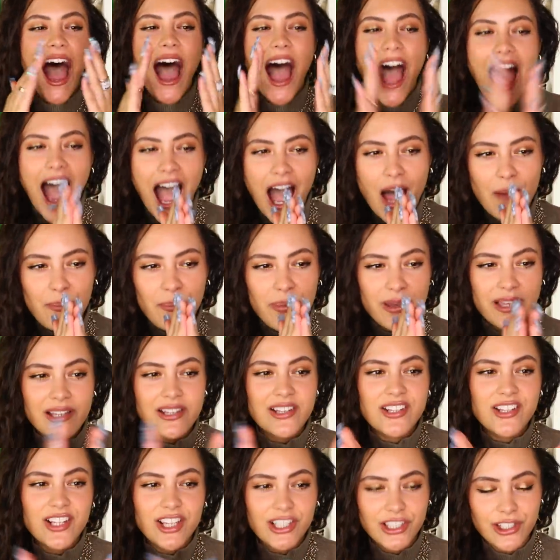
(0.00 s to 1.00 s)

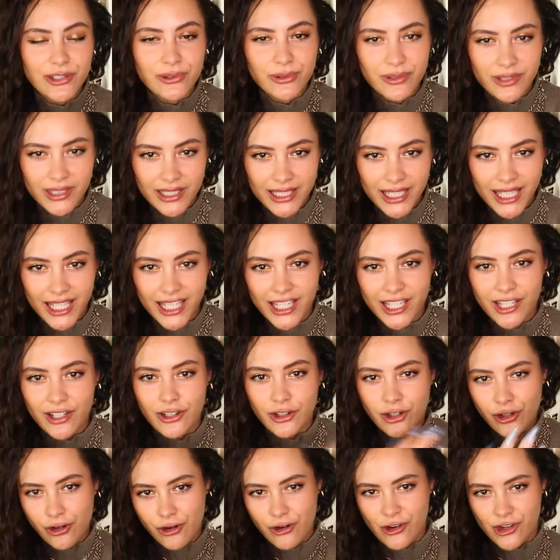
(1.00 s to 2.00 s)
Absolutely
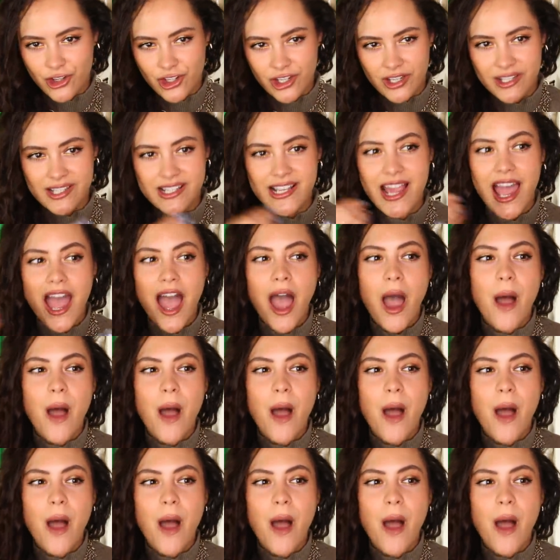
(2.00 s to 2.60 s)
gorgeous.